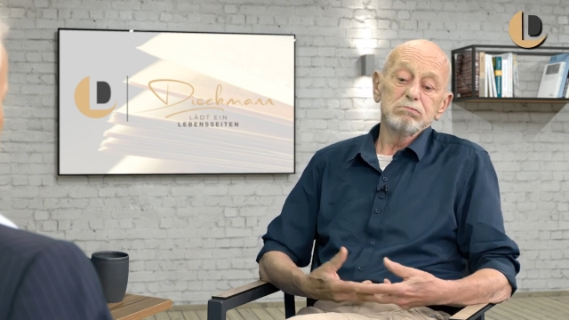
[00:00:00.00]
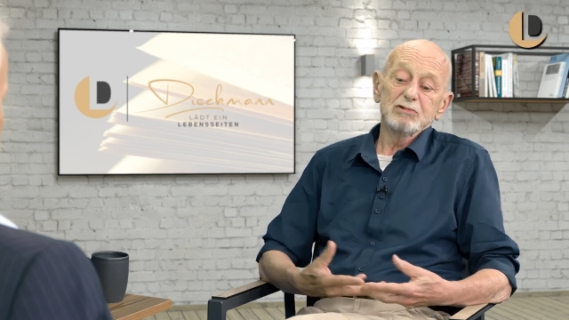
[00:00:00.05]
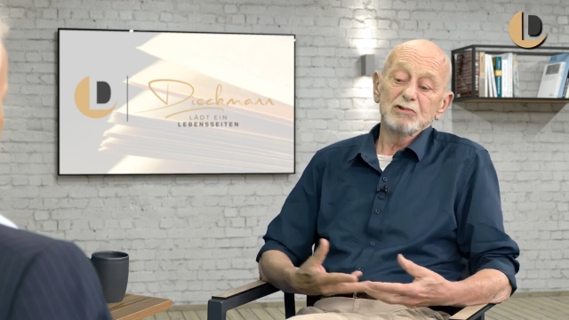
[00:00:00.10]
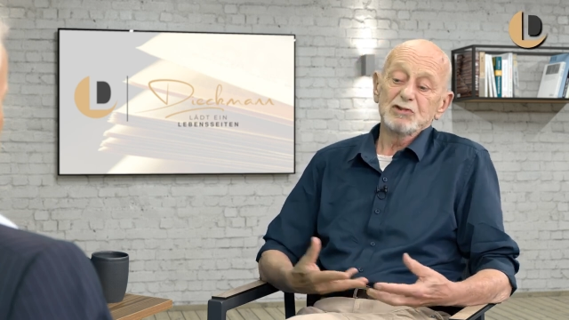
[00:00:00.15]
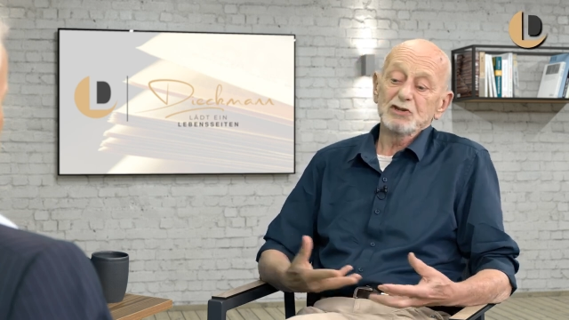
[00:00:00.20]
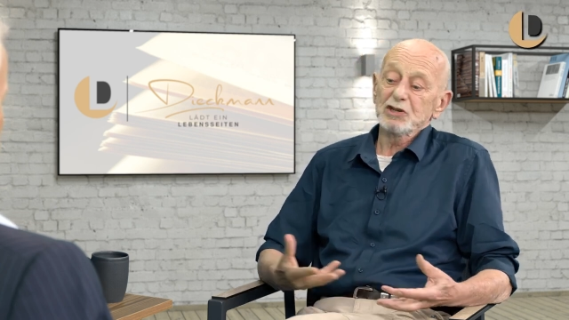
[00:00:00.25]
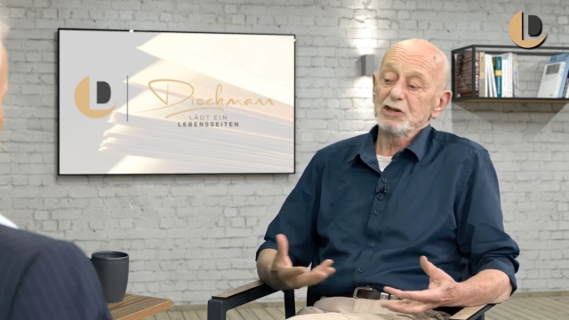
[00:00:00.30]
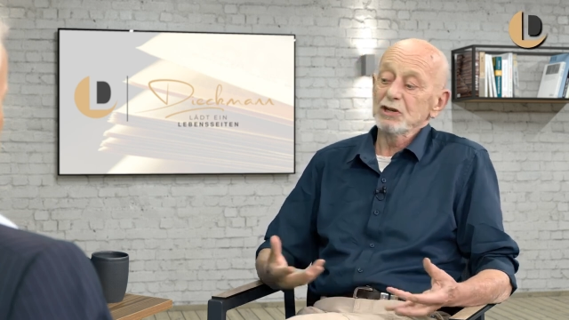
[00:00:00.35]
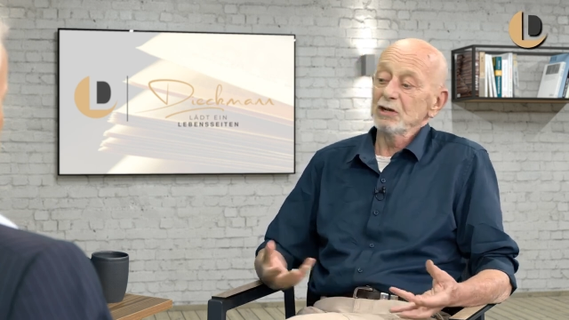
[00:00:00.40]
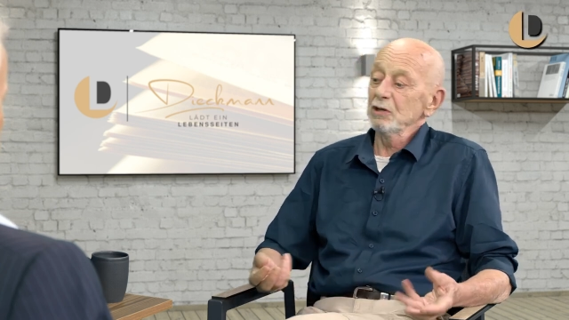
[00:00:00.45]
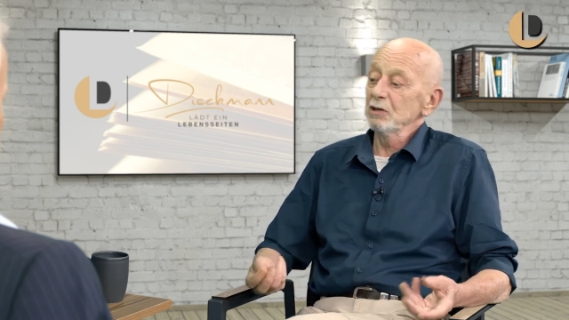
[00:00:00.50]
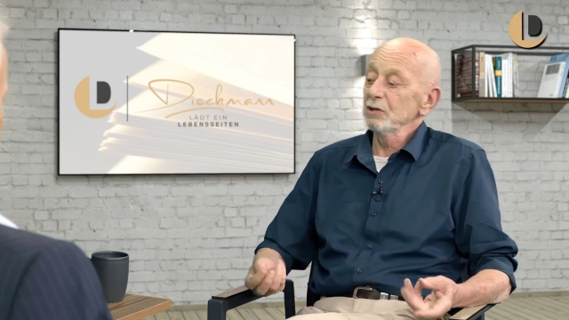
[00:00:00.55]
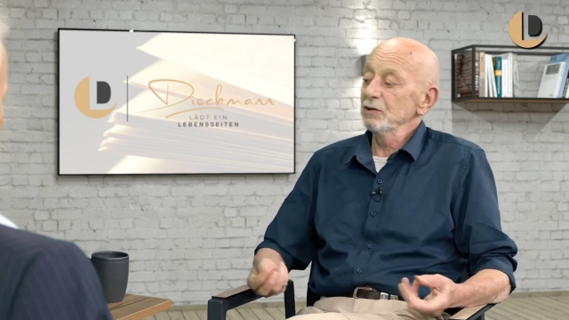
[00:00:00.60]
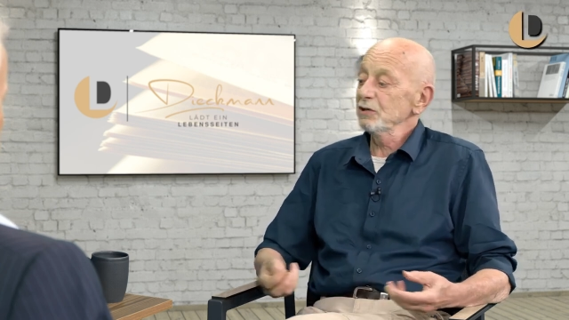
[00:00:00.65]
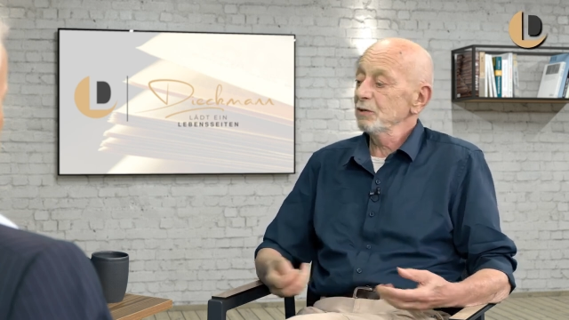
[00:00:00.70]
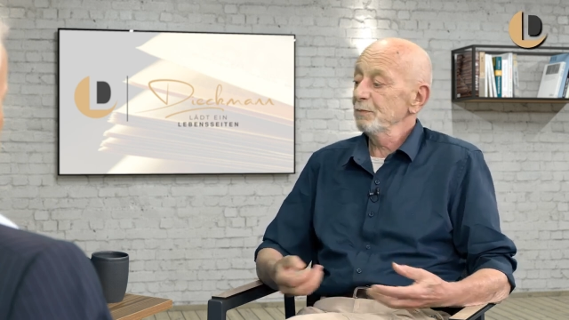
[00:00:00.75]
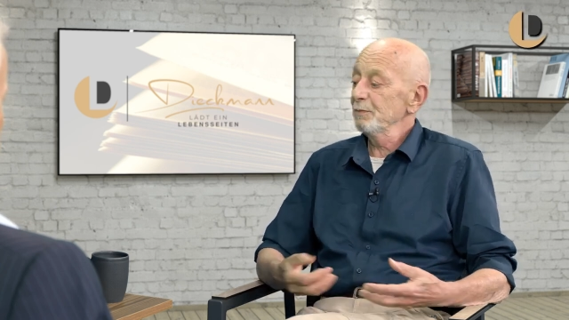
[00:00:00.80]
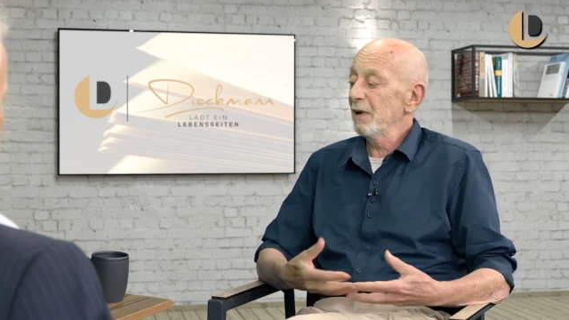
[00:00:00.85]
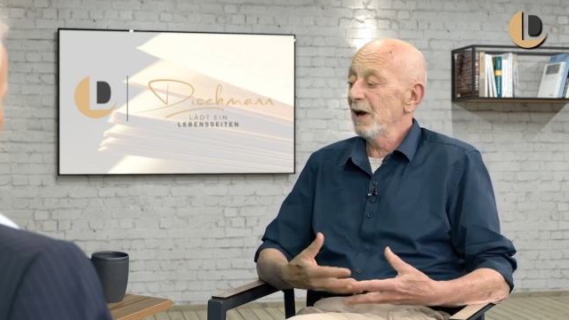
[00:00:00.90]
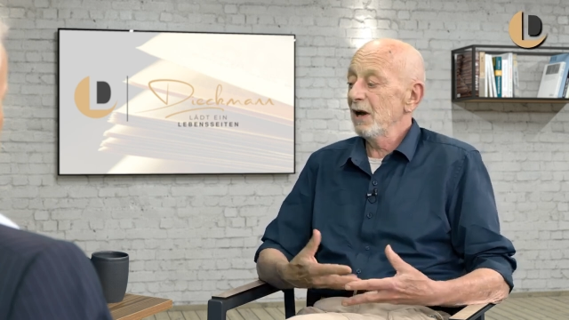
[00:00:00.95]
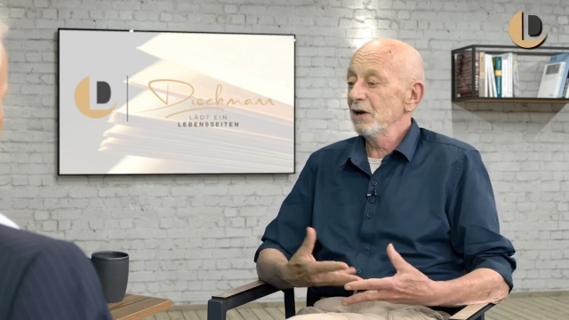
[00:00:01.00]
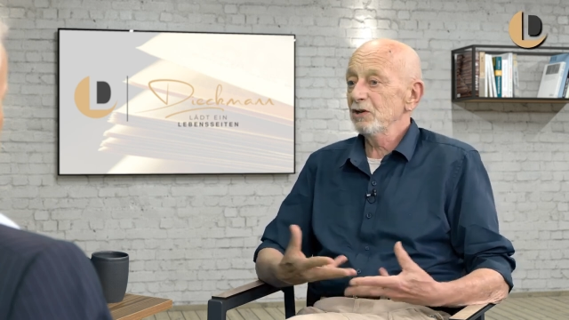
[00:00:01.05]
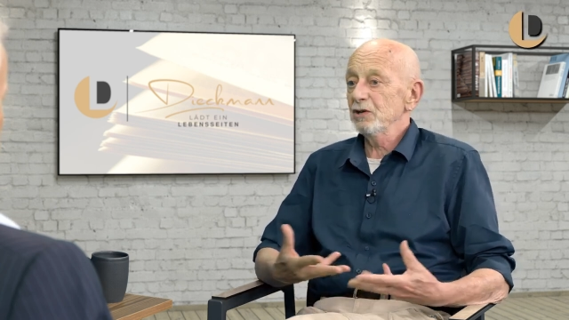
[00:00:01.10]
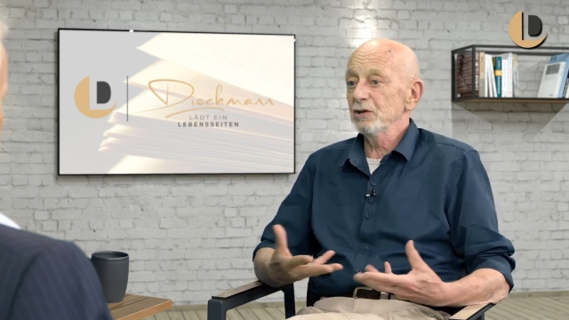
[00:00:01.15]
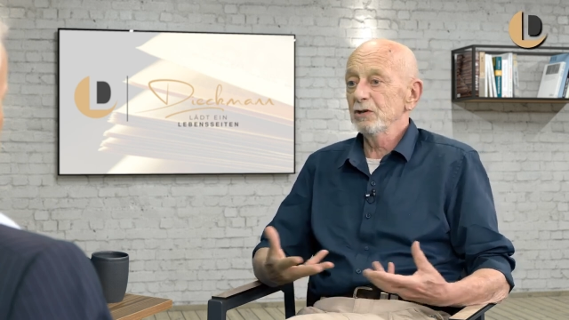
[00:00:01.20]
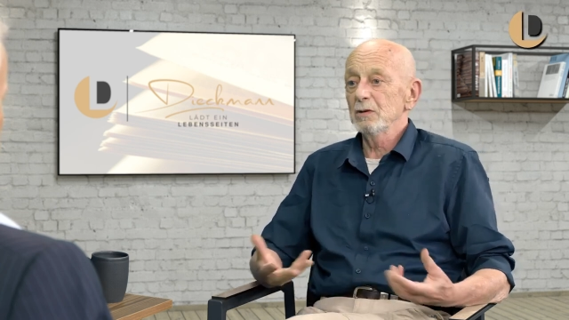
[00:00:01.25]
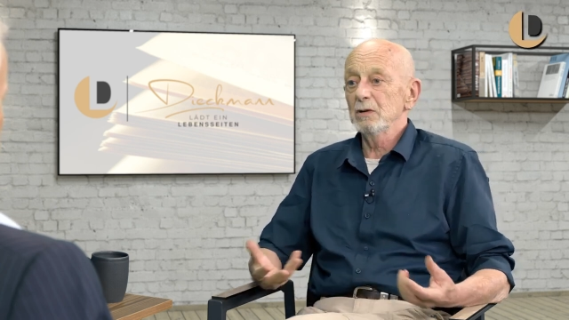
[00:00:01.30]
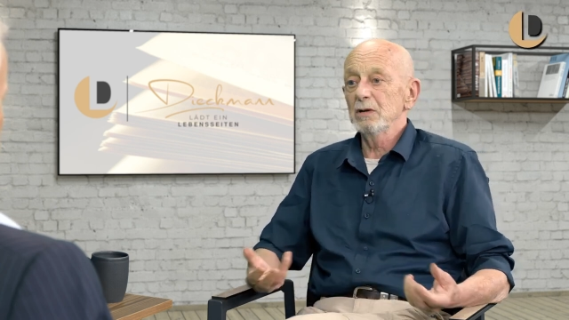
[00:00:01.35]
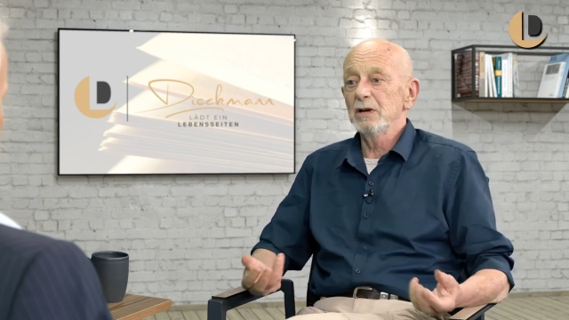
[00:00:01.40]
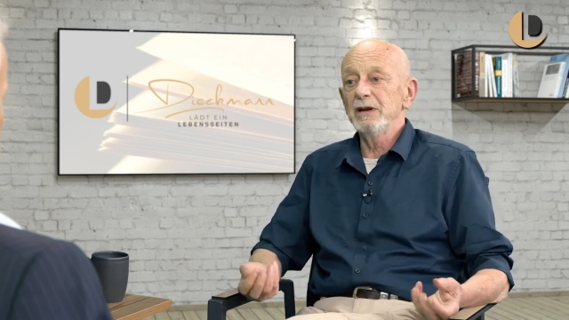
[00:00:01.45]
skills,
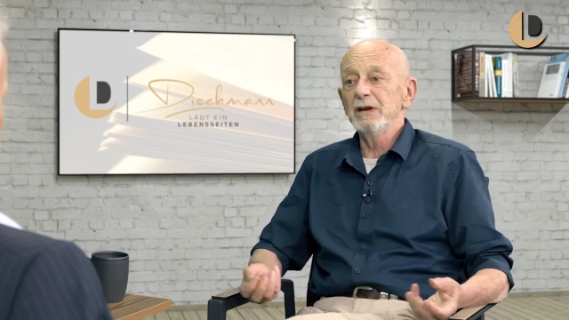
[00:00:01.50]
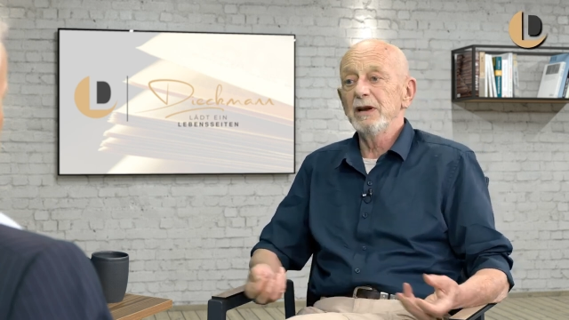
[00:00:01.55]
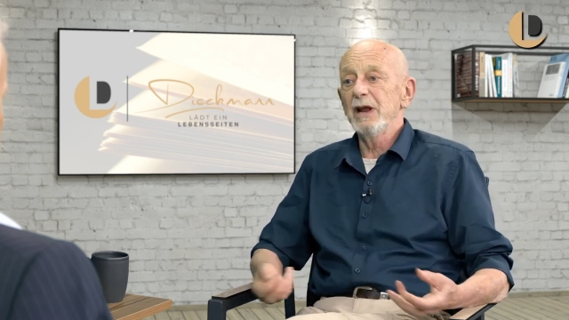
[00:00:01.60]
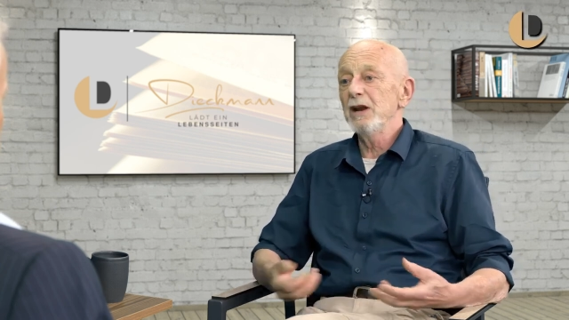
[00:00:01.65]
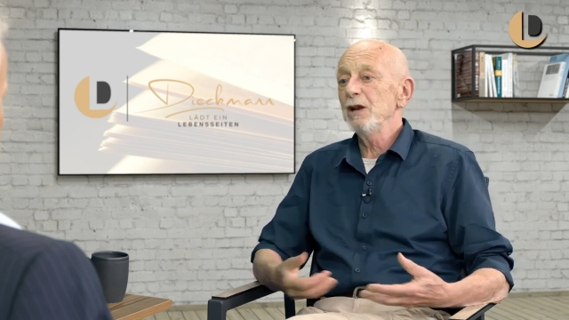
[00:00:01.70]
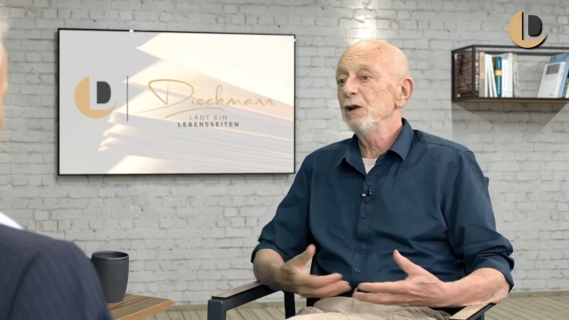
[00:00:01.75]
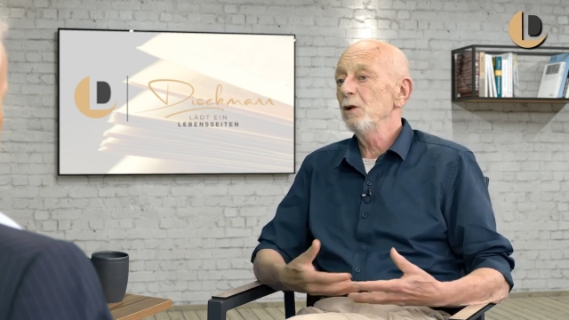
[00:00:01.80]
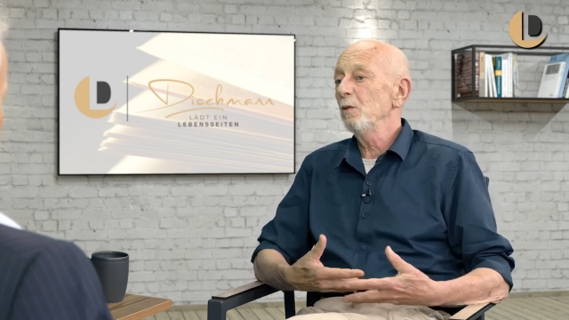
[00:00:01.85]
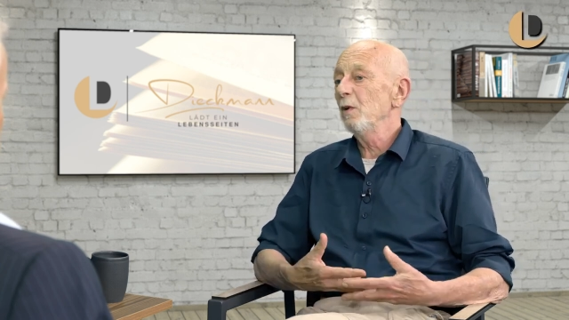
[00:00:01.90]
passion in any